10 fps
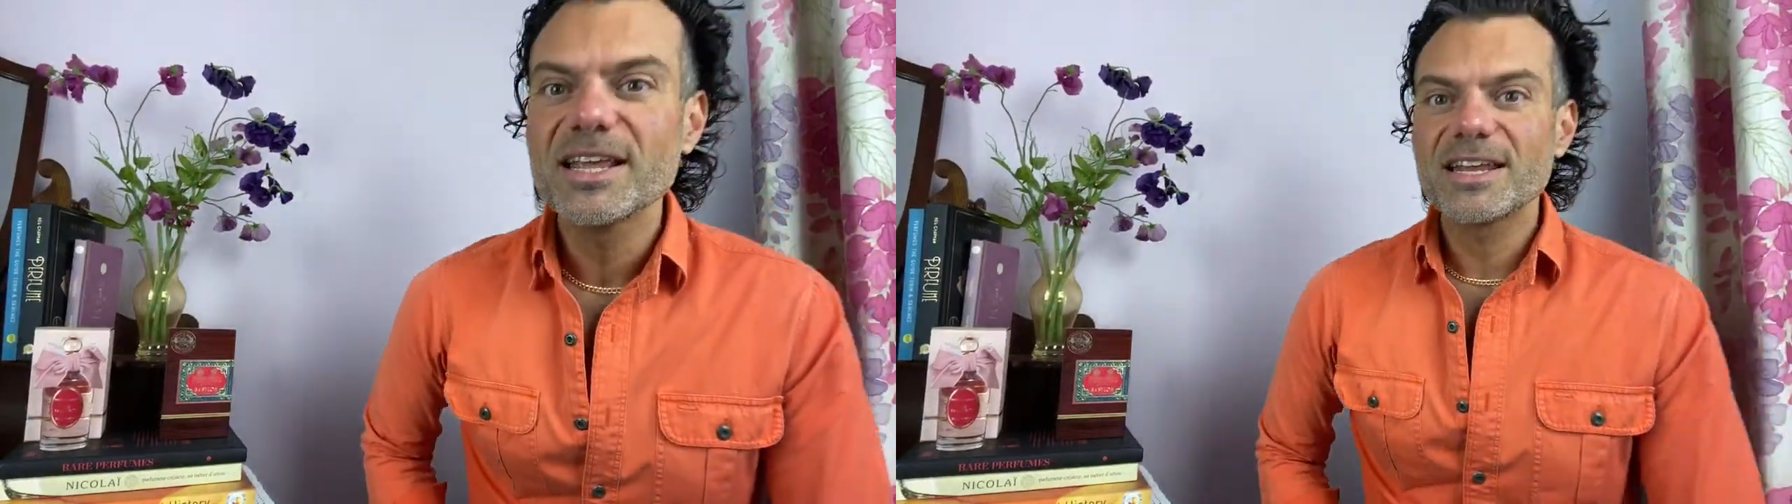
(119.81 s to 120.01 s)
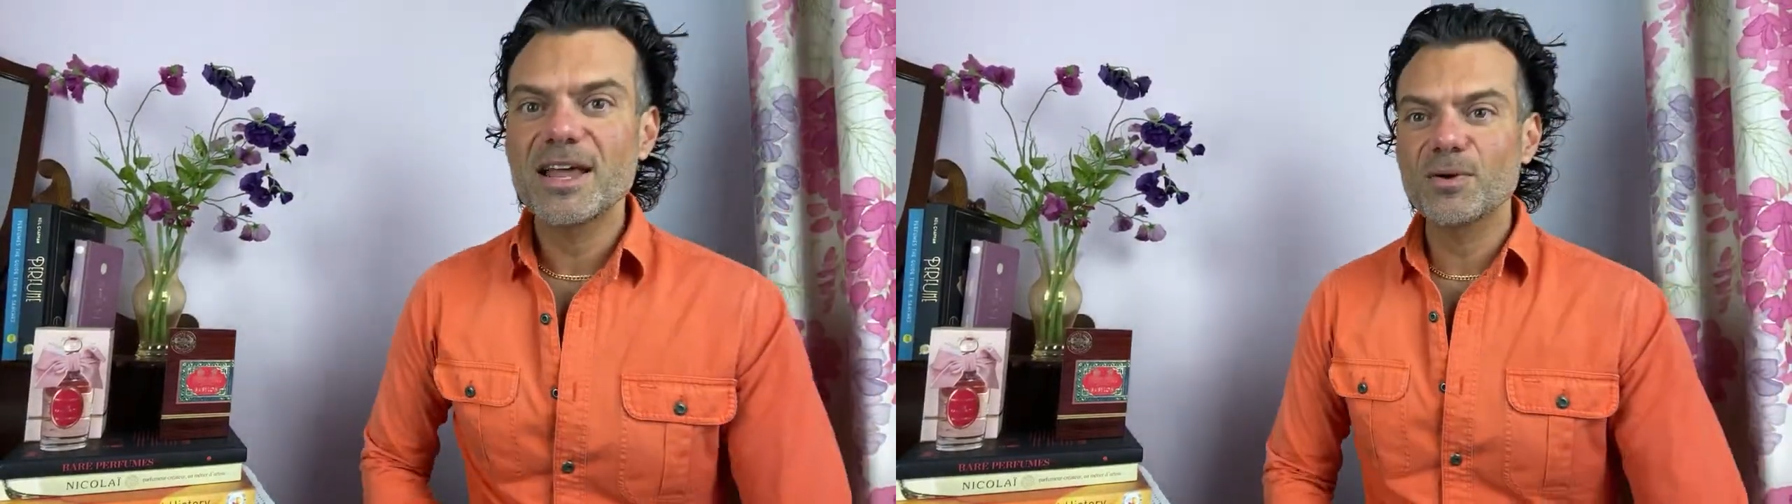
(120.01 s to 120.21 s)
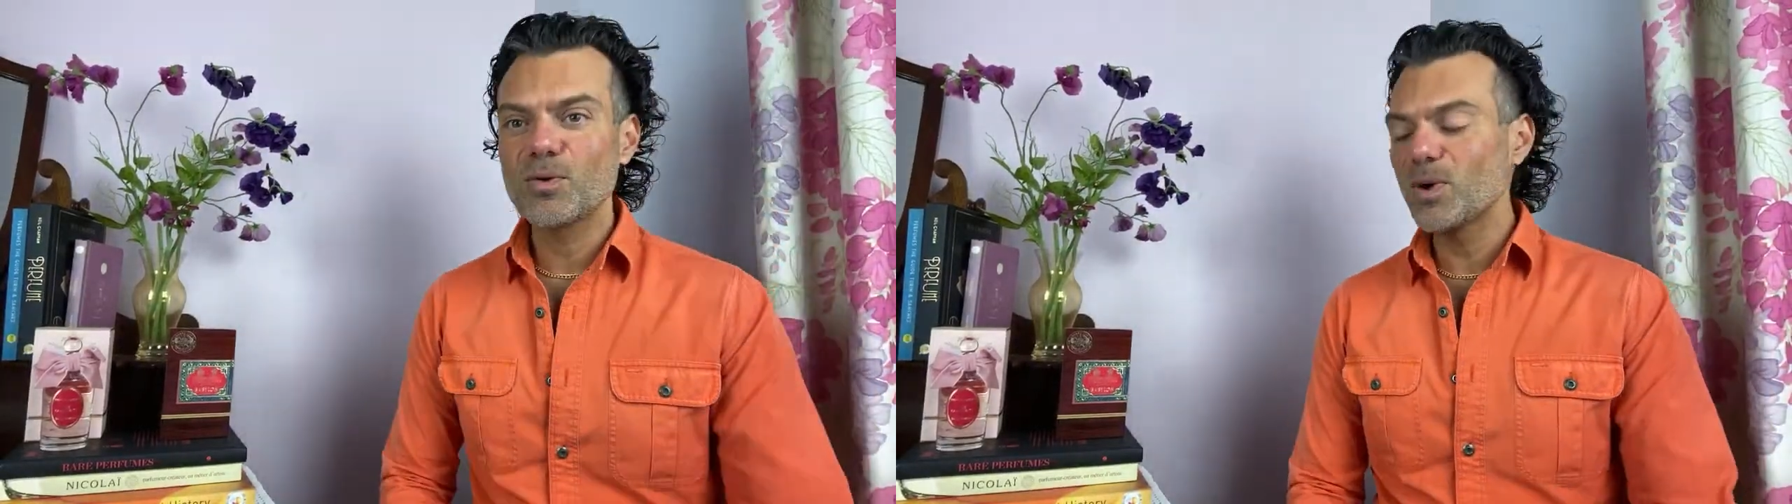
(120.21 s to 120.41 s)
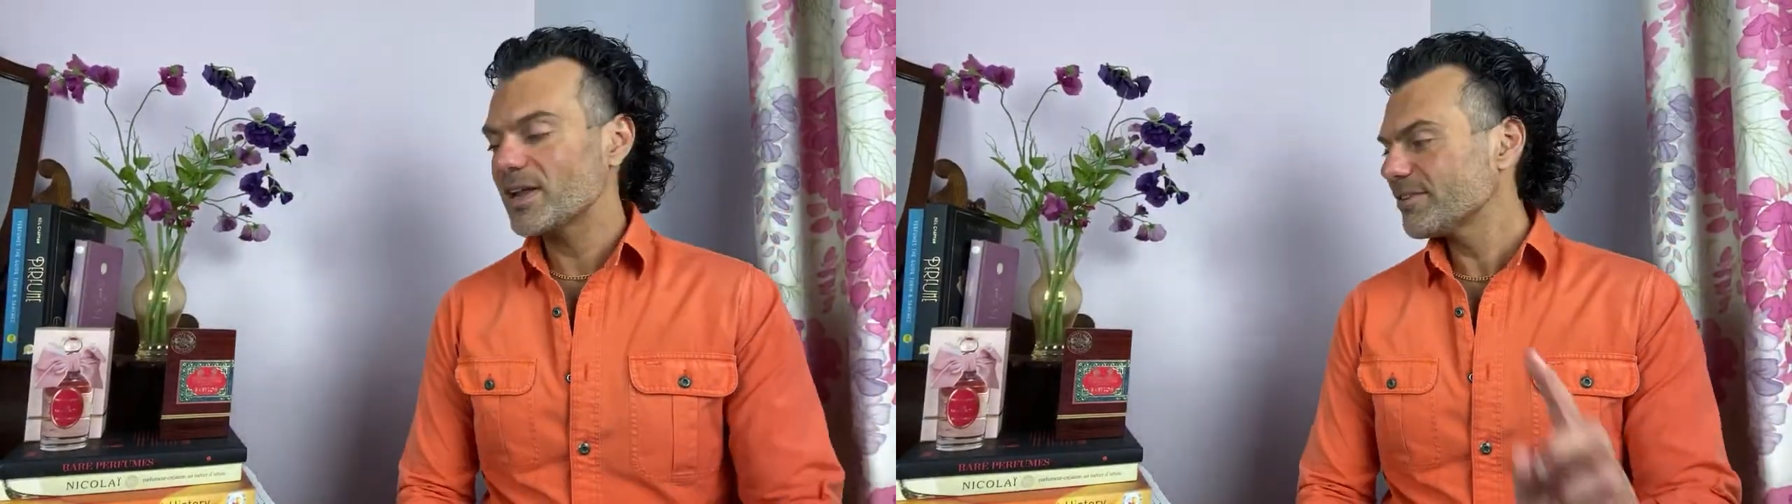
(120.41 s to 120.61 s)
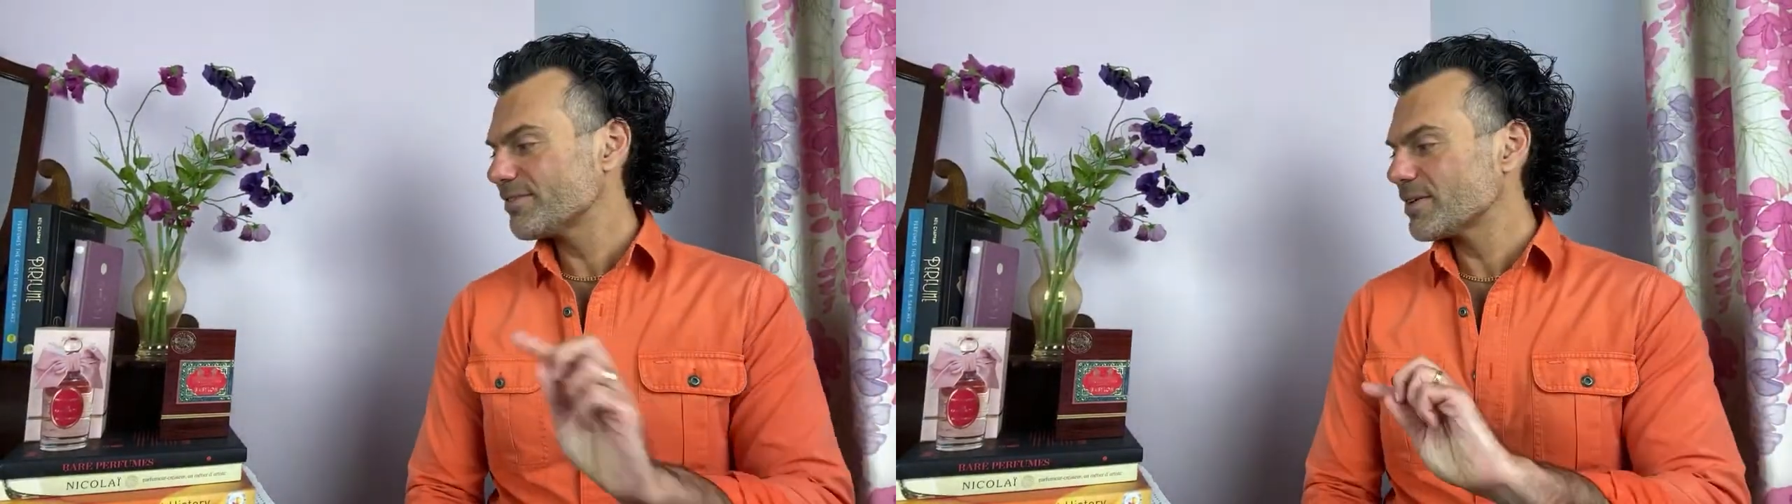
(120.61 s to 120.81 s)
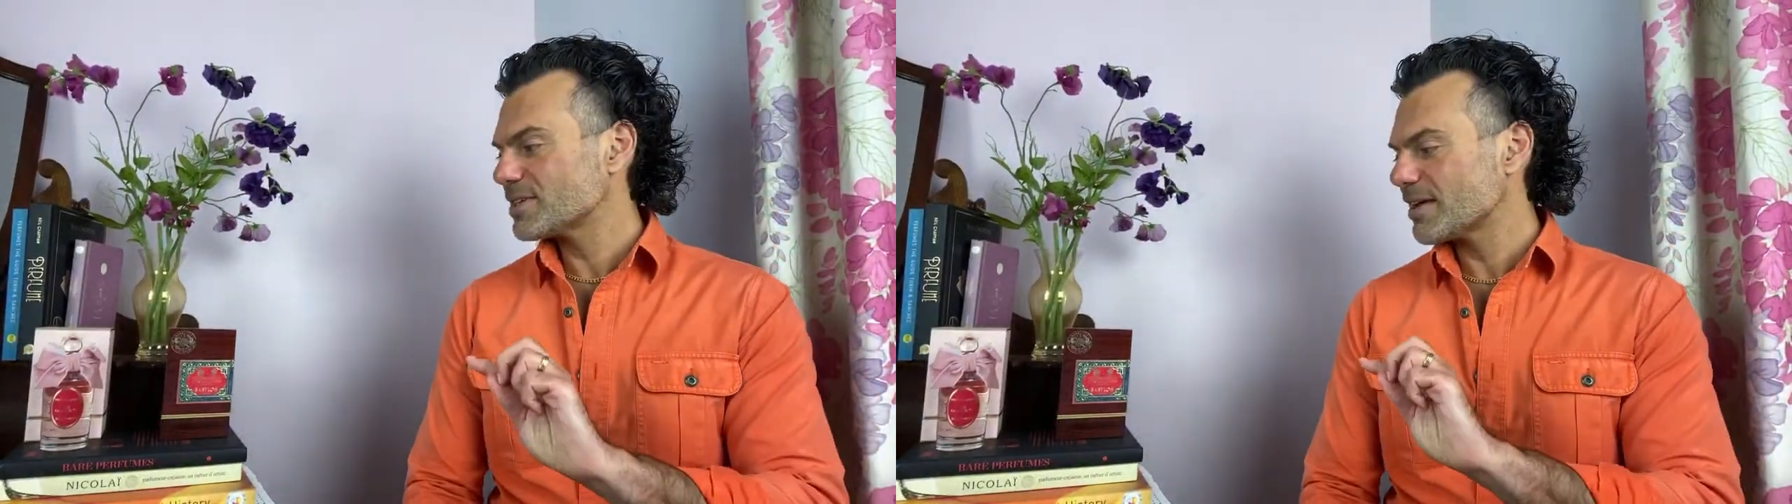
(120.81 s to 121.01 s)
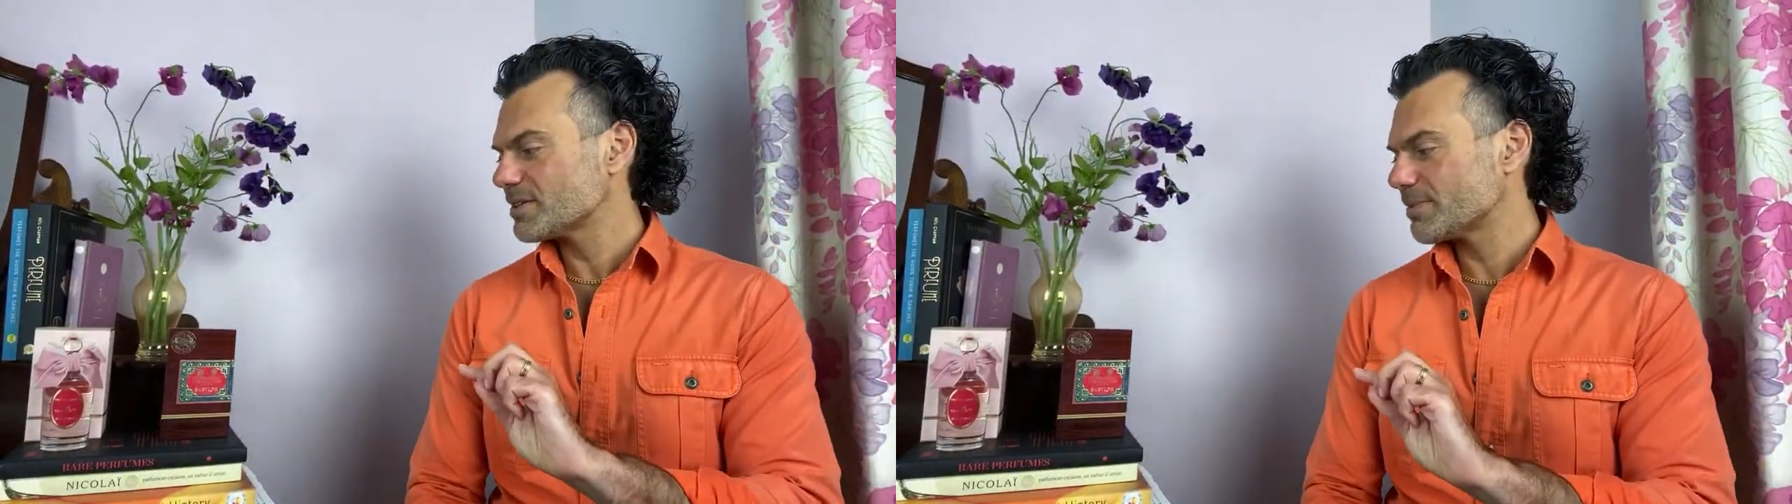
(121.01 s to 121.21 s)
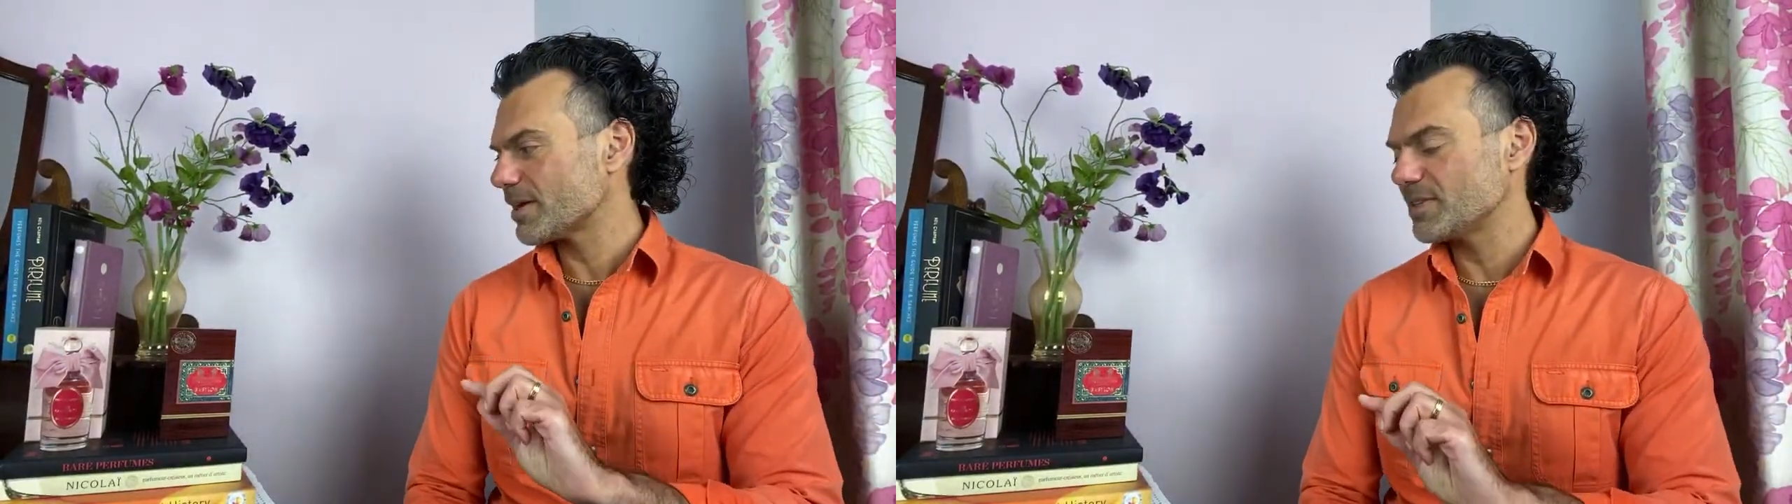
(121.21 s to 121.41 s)
Now, when I found out
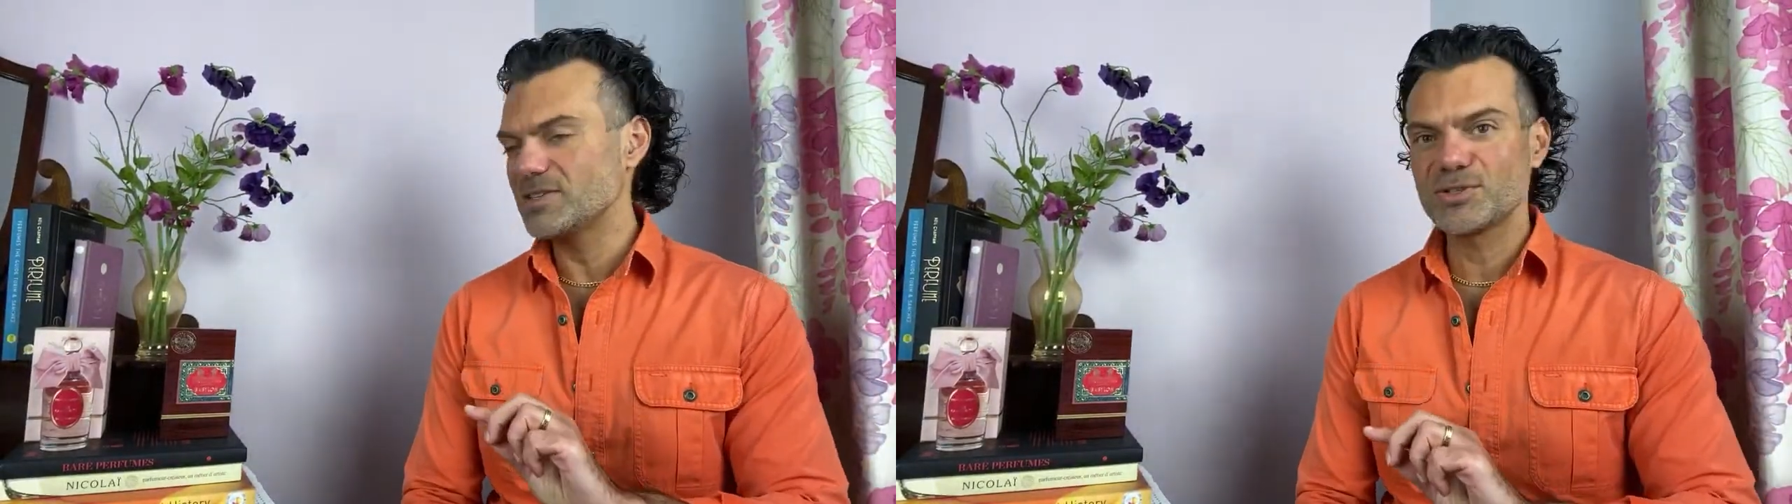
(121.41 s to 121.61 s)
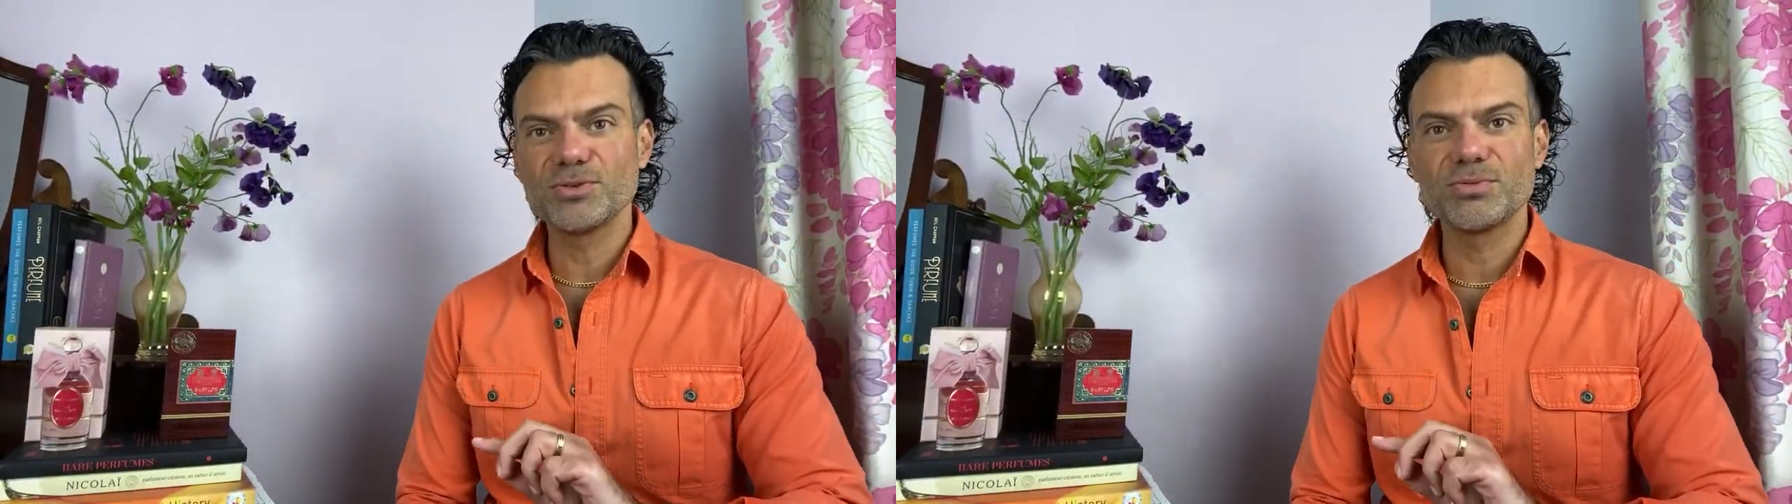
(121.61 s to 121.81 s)
about these two